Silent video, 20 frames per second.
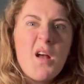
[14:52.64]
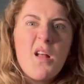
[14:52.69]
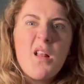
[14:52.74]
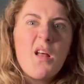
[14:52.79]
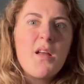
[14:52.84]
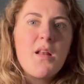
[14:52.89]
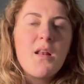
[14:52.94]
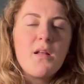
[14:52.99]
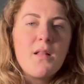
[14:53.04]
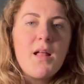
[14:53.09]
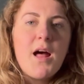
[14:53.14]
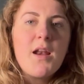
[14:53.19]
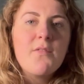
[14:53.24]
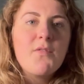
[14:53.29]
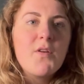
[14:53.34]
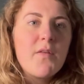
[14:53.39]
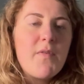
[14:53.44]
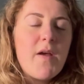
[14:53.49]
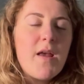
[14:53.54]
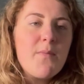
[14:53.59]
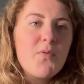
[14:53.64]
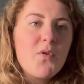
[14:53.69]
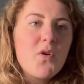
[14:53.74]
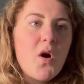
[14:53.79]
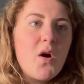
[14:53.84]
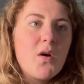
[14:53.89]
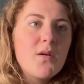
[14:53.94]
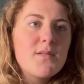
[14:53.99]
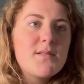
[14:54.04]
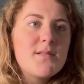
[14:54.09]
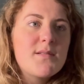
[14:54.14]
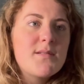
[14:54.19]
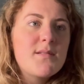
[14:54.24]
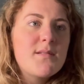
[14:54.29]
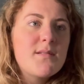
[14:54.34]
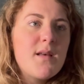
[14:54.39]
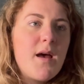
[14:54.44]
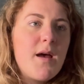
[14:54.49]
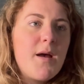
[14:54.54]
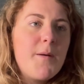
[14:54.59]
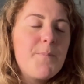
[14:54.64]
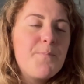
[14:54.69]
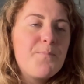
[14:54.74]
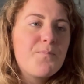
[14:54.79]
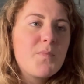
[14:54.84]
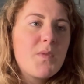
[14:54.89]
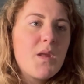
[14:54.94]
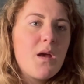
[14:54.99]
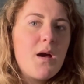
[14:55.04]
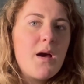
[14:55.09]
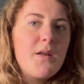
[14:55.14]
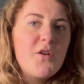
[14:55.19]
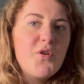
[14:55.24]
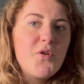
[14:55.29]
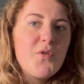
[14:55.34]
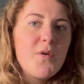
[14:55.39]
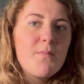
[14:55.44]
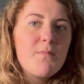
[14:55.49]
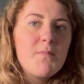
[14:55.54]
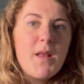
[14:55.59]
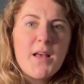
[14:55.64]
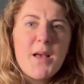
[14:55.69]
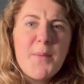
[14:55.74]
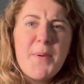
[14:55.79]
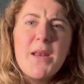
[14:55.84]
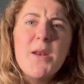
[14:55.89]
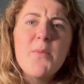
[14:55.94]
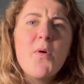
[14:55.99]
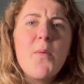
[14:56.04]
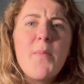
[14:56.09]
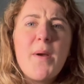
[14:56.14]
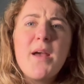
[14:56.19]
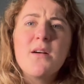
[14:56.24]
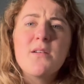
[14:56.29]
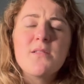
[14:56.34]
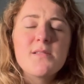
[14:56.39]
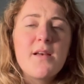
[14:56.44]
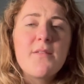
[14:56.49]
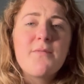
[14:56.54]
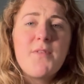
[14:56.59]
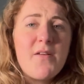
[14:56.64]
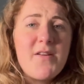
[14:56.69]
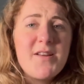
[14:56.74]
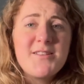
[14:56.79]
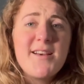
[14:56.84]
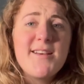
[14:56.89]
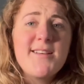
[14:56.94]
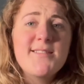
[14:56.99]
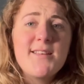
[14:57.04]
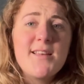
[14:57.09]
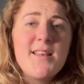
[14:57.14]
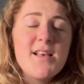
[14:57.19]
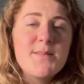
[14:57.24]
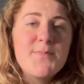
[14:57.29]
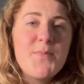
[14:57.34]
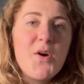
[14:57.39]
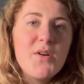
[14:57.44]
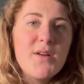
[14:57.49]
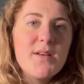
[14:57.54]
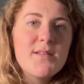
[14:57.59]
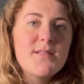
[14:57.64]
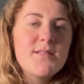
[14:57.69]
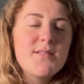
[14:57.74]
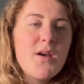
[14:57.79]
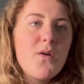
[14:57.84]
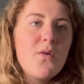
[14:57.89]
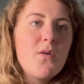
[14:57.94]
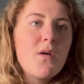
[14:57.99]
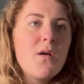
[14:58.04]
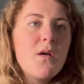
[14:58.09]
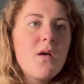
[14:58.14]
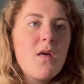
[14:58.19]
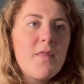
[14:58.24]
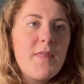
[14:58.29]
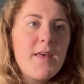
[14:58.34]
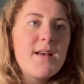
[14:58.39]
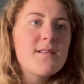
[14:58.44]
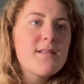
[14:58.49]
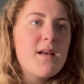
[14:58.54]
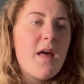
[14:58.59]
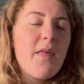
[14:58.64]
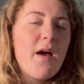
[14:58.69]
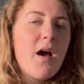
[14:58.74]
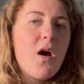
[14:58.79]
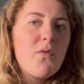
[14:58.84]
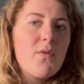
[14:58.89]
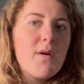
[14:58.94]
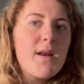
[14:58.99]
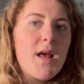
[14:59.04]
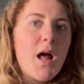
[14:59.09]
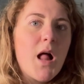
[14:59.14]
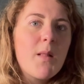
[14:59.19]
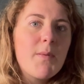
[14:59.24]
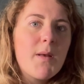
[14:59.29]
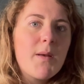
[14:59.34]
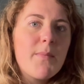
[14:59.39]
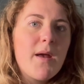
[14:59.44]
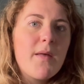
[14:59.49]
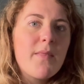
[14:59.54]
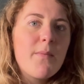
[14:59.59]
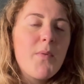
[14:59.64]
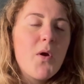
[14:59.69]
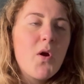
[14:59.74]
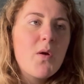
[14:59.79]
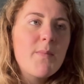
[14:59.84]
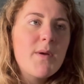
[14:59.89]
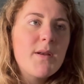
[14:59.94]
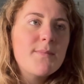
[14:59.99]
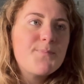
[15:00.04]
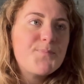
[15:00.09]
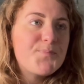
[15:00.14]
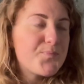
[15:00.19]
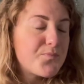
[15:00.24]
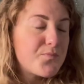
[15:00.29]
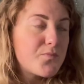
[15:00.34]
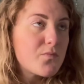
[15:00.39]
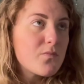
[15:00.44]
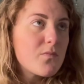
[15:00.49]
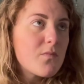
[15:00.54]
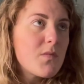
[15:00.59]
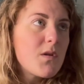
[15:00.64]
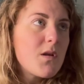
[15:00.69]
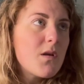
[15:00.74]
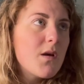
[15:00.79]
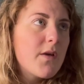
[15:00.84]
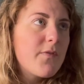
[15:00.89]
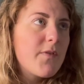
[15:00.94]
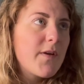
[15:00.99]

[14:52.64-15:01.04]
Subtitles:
a little handful of apricots, and another, like a peanut butter bagel is like very tasty, let's be honest. So things like that are really helping me at the moment. If it